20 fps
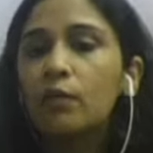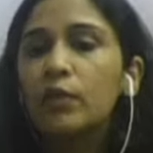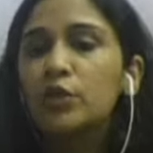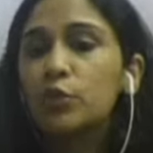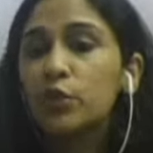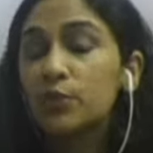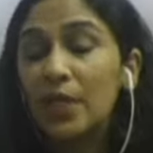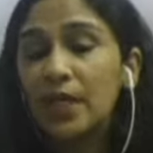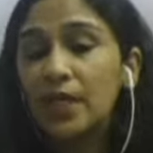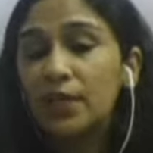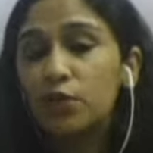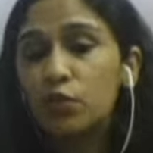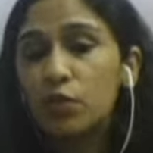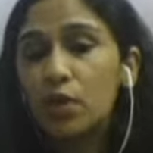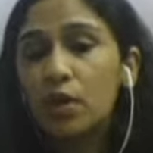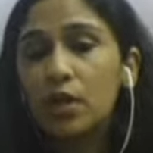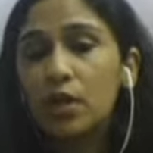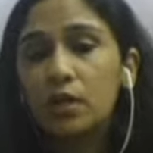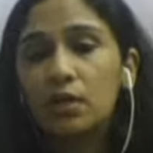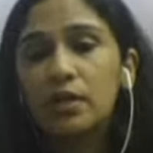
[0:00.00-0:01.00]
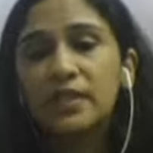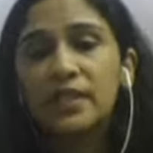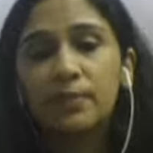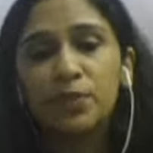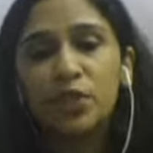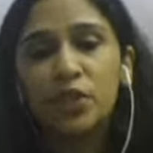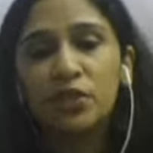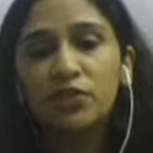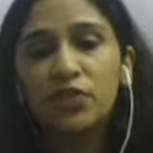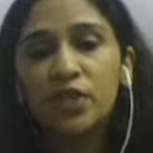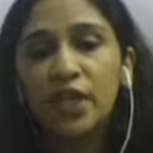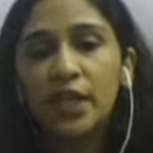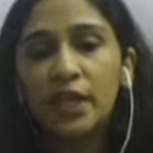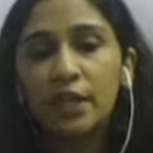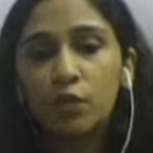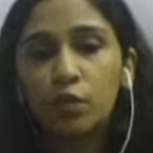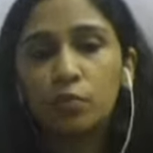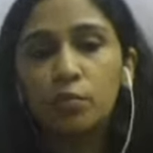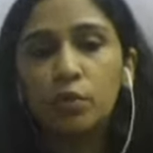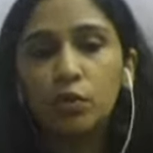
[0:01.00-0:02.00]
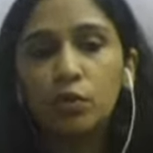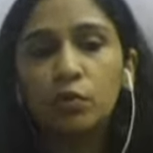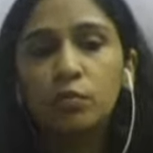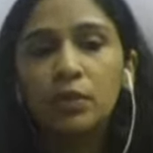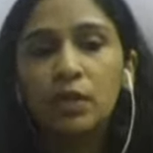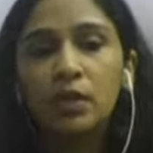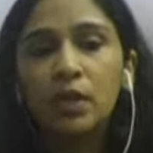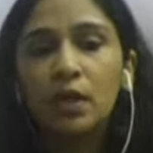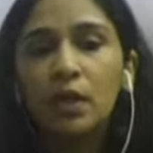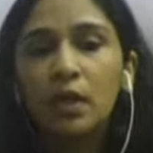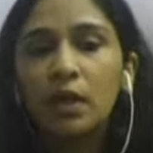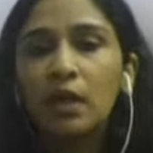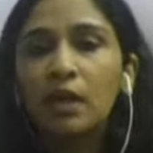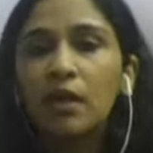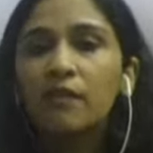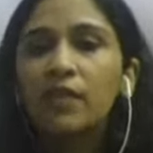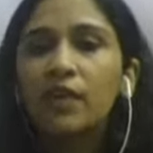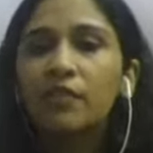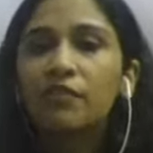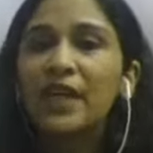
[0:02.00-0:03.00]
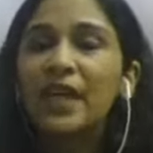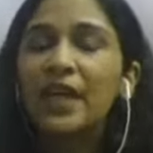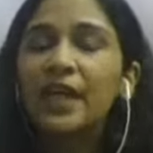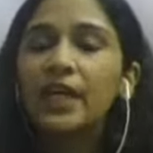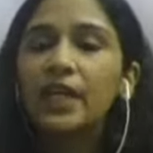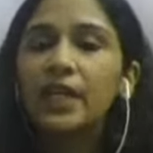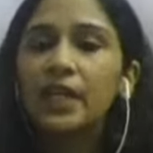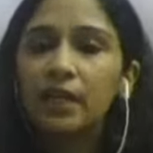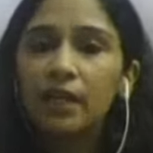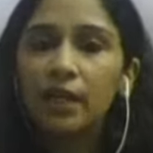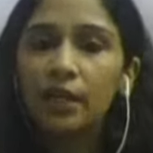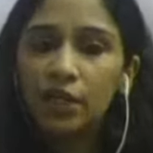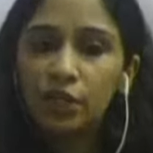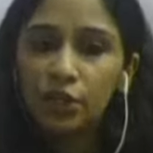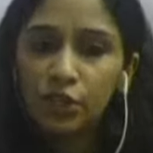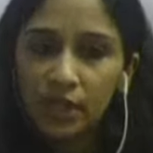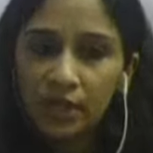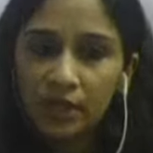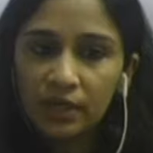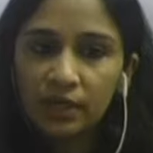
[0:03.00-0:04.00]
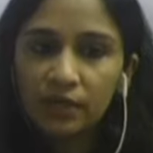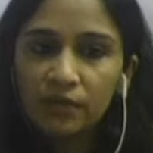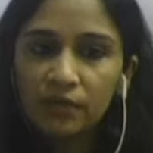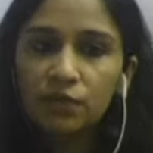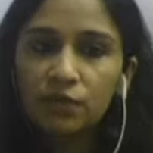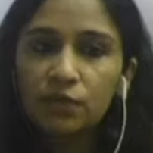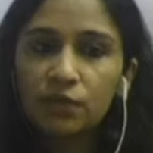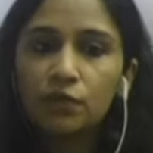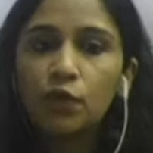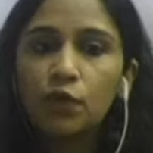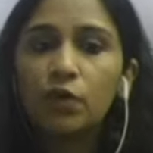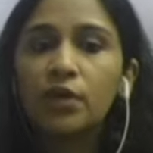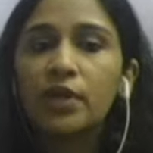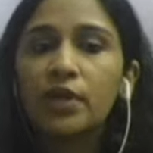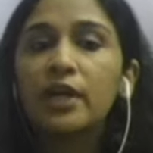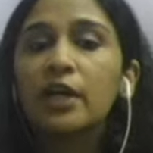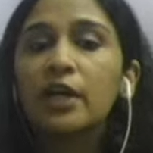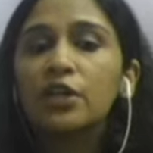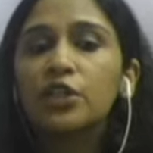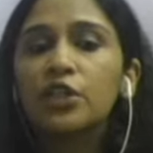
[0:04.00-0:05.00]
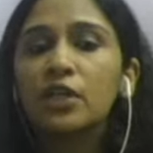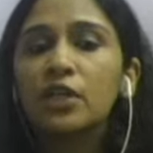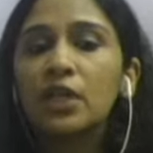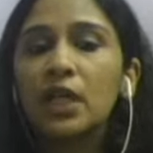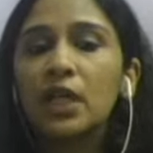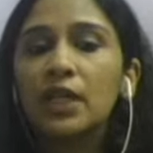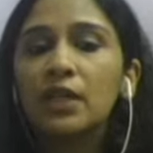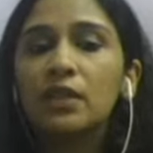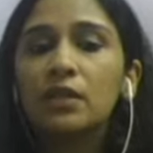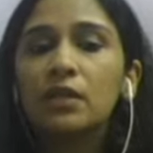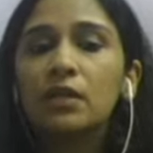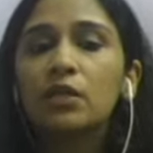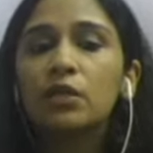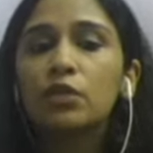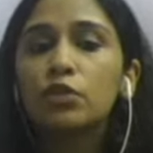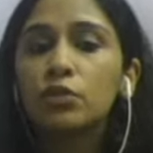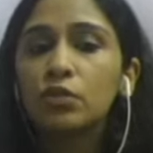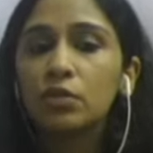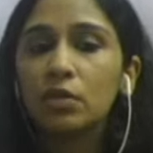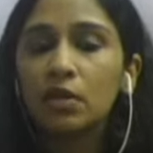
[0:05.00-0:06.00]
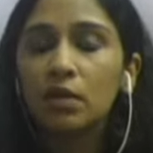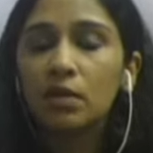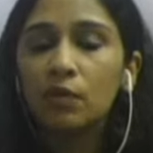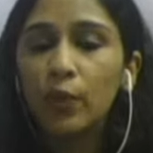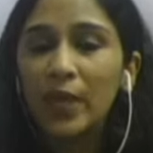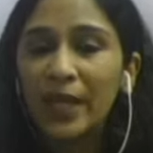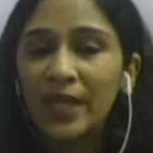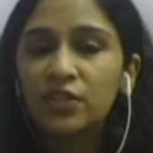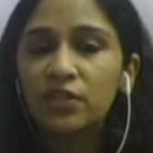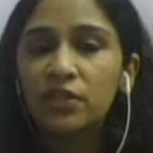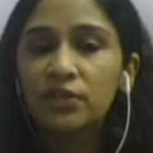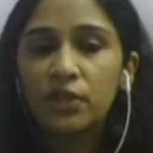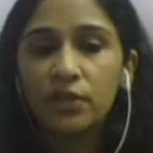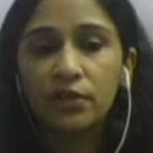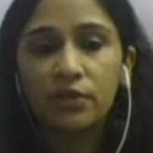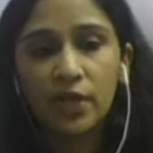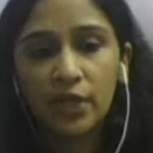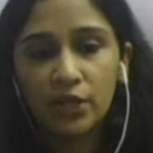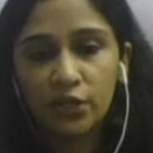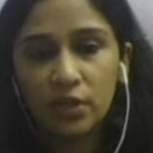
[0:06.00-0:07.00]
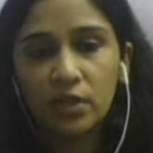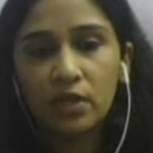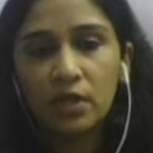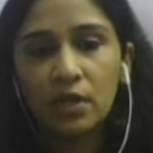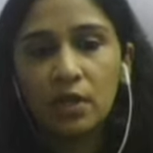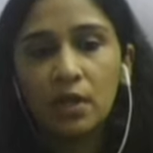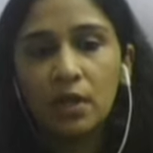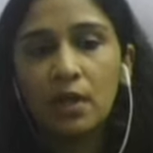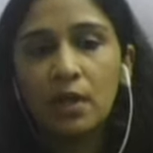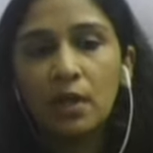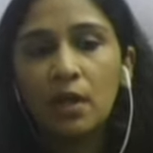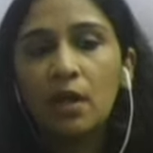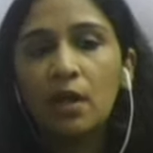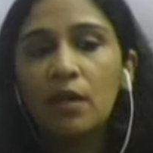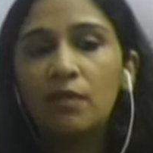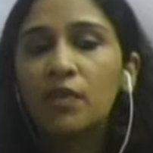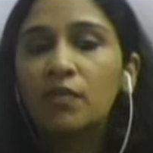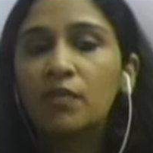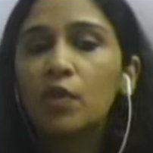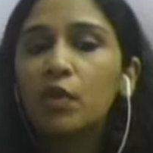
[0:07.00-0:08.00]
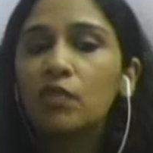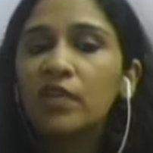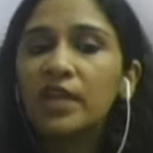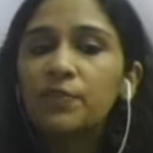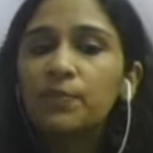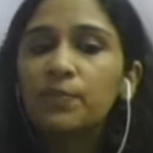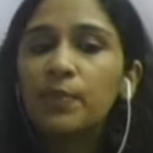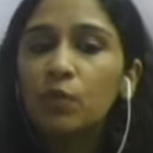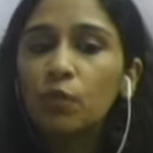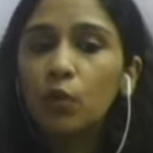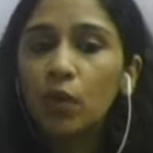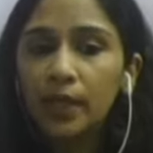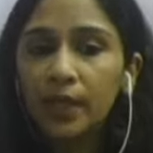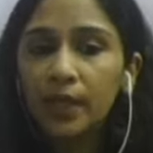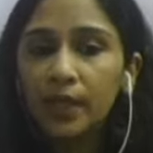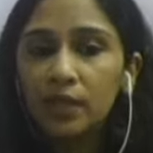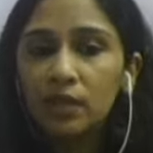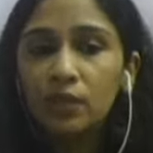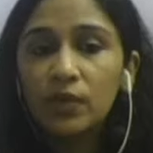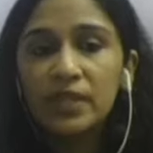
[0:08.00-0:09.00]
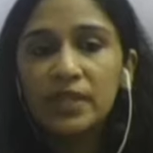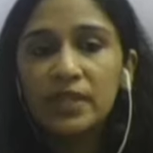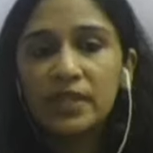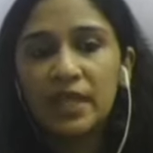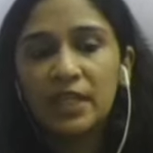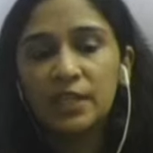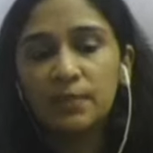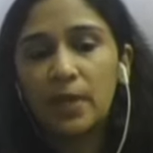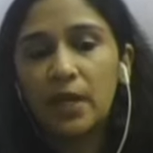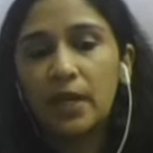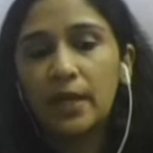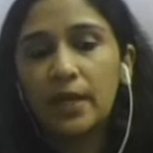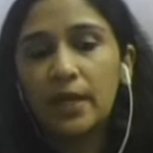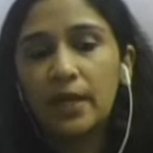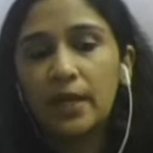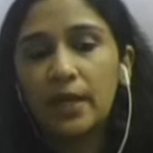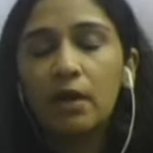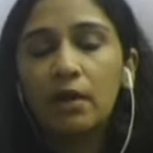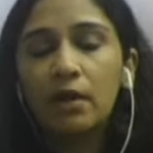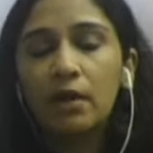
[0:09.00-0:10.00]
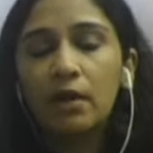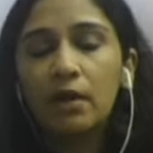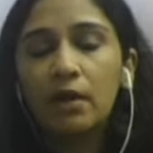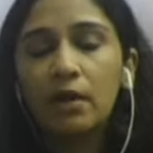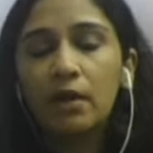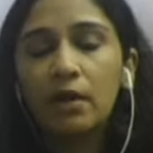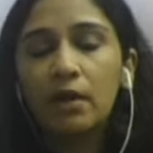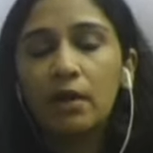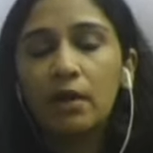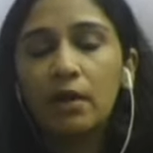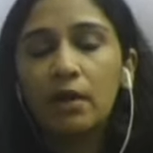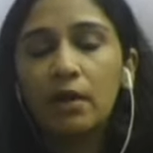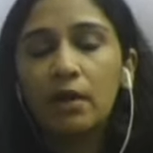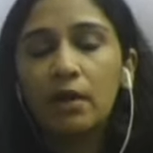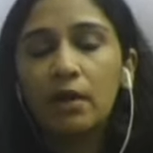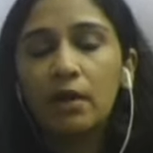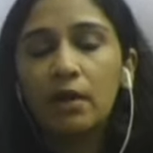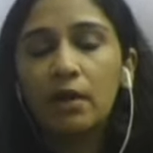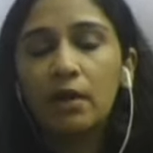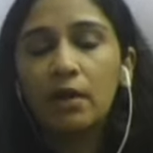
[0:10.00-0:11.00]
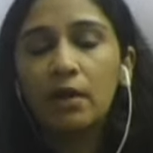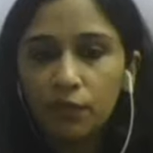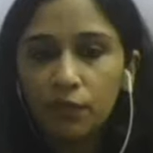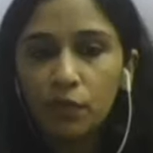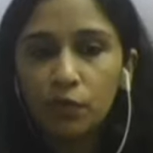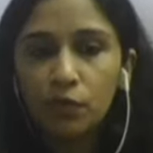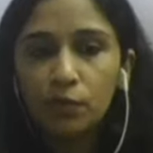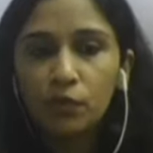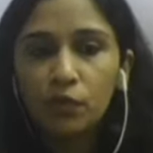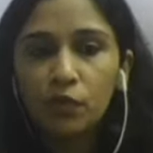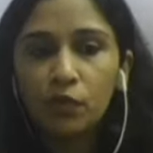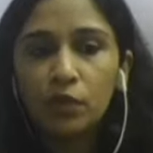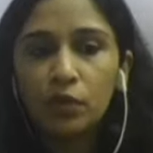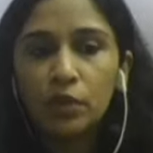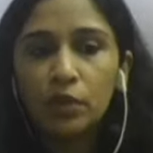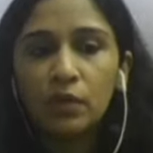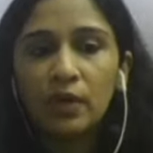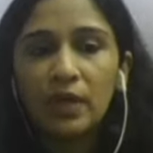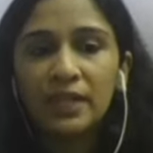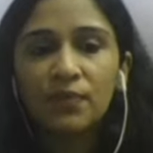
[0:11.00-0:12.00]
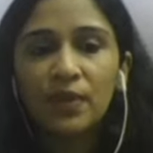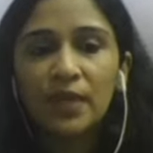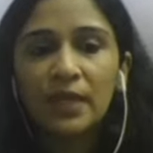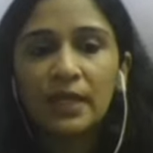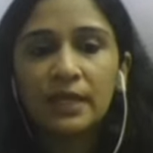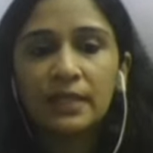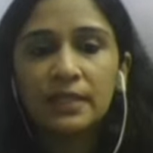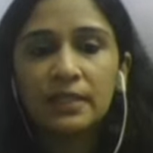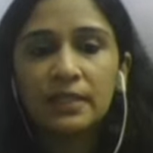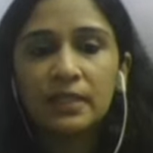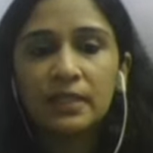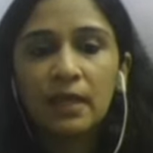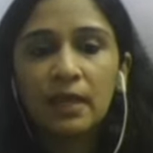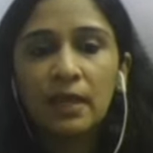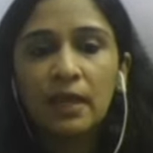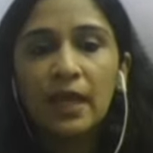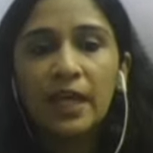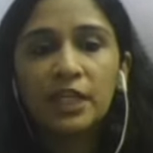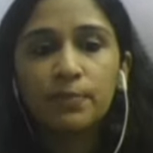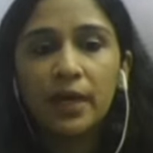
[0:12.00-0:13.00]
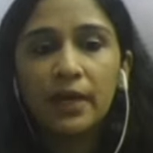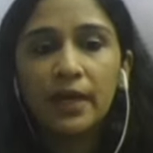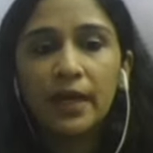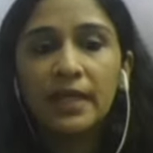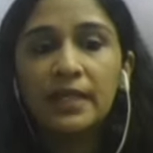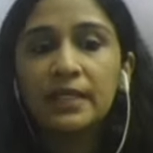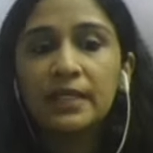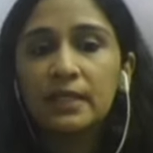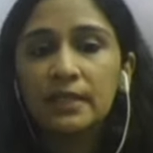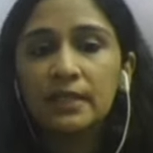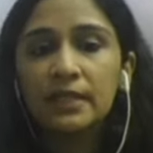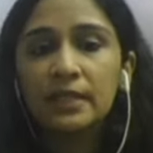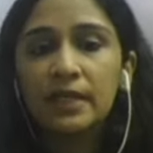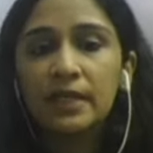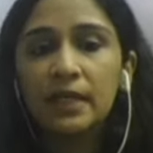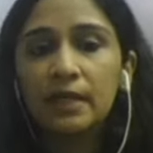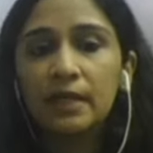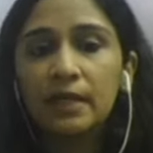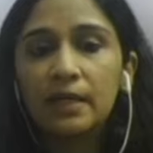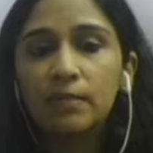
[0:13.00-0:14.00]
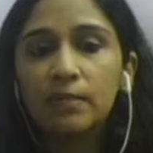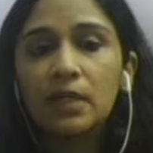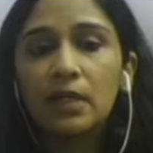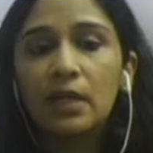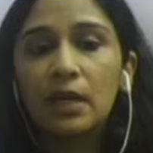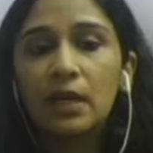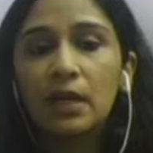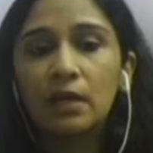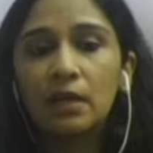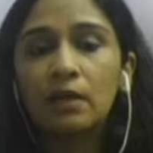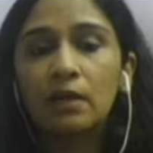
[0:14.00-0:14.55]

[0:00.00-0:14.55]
which was mainly through our subsidiary EcoBlue. We have taken initiatives for reduction in the waste generation. We've always been working towards expanding our sustainable product portfolio as well as expanding sustainable